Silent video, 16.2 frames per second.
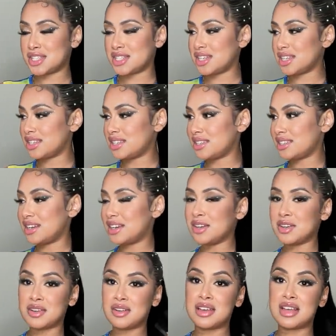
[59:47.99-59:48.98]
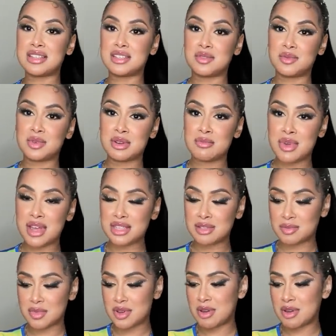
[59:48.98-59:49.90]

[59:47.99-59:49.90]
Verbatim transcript: Like, I don't know, it has a really bad smell.